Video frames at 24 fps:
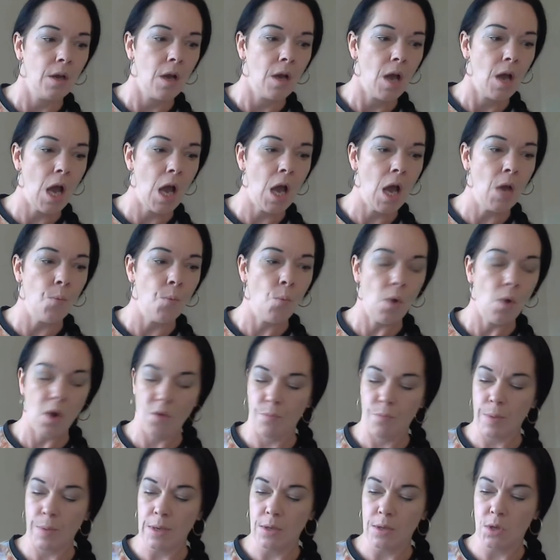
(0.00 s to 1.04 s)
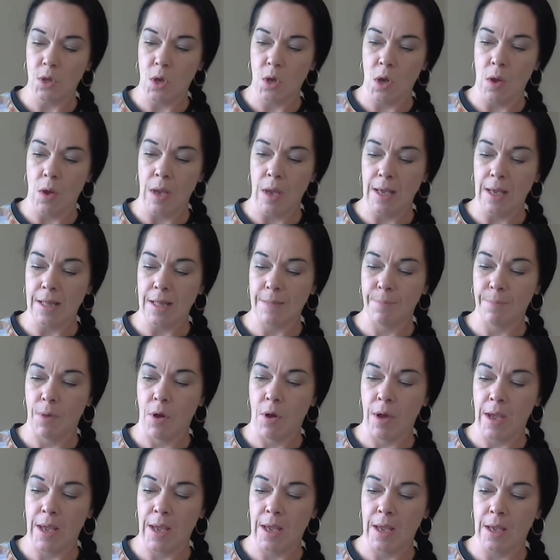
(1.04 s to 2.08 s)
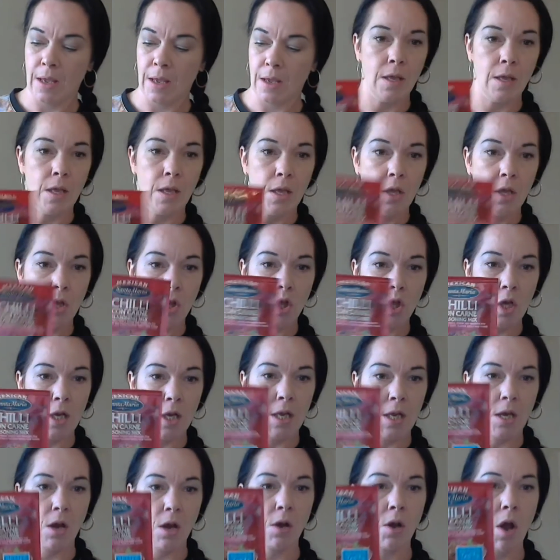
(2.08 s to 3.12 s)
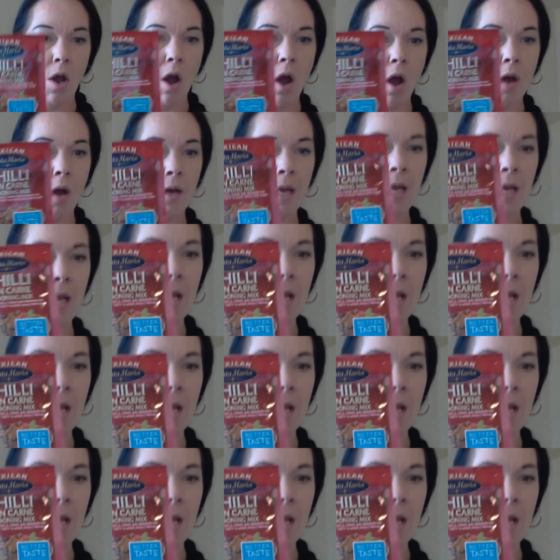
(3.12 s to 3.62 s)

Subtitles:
And what I've been doing is buying chili con carne